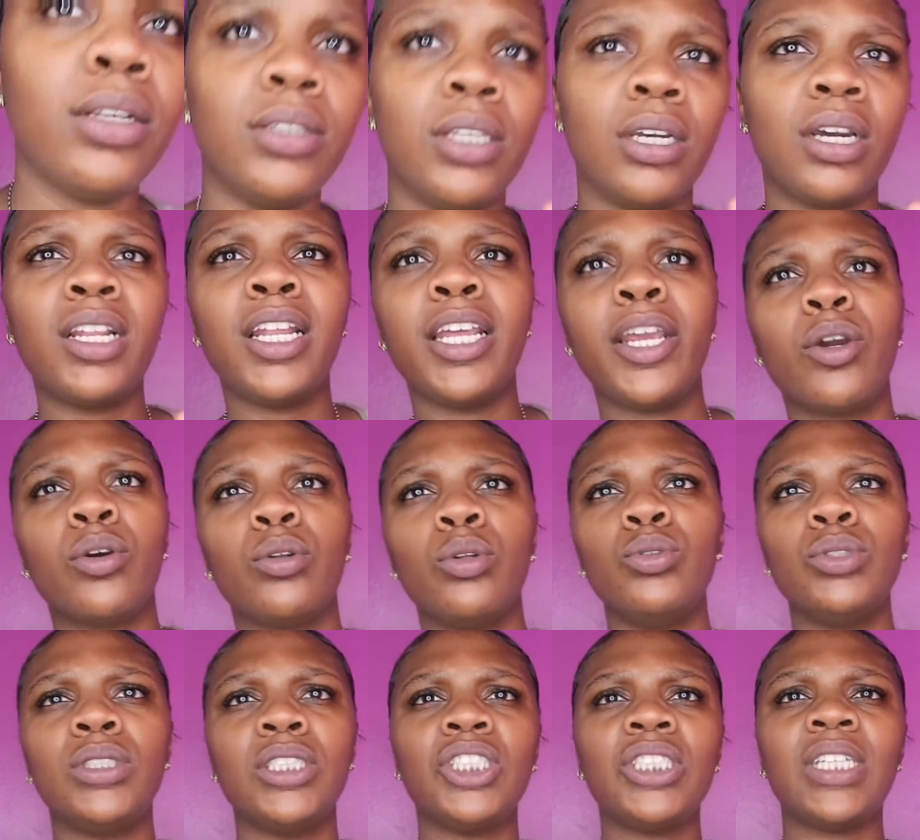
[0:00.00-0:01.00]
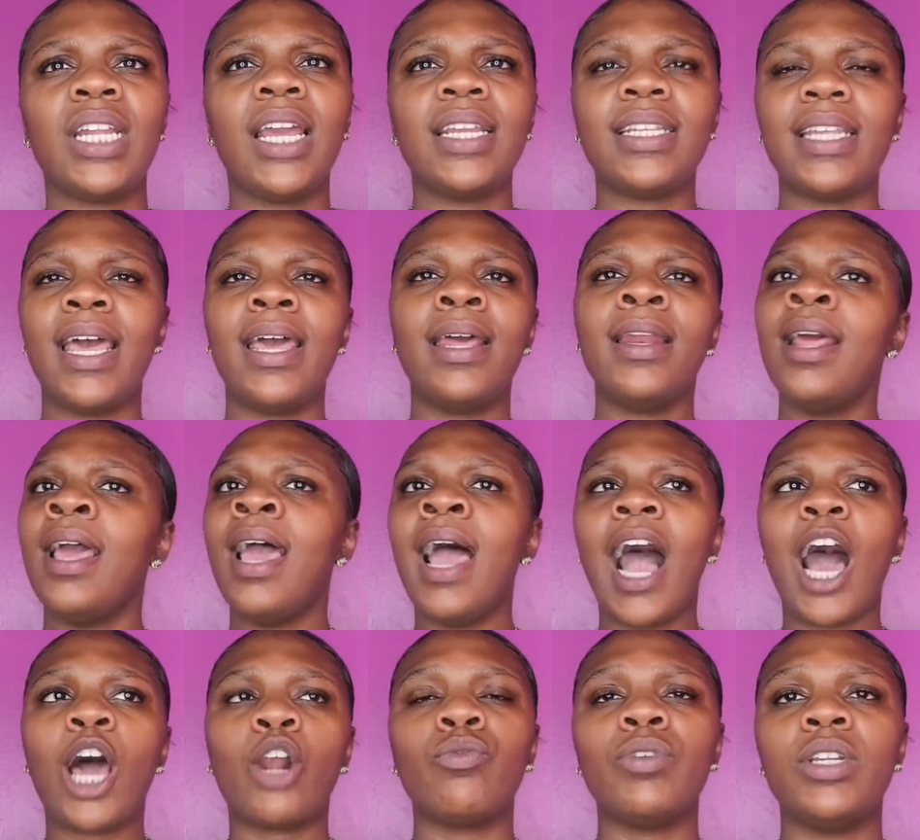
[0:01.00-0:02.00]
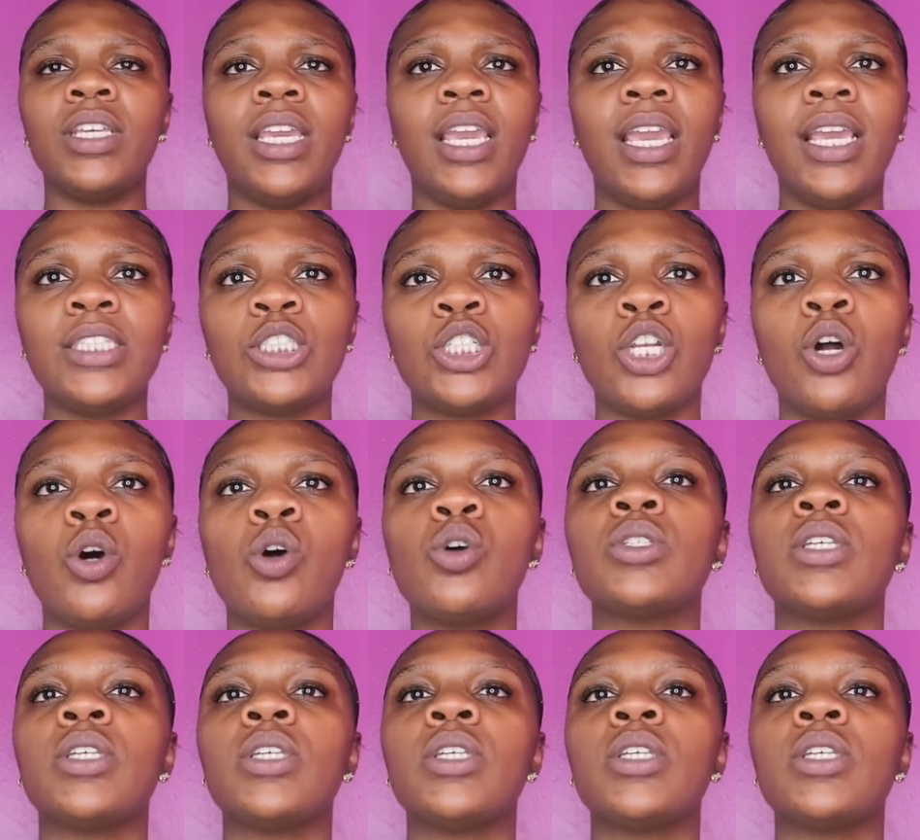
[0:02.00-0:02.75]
clear glues and shit like that. I don't really get into those.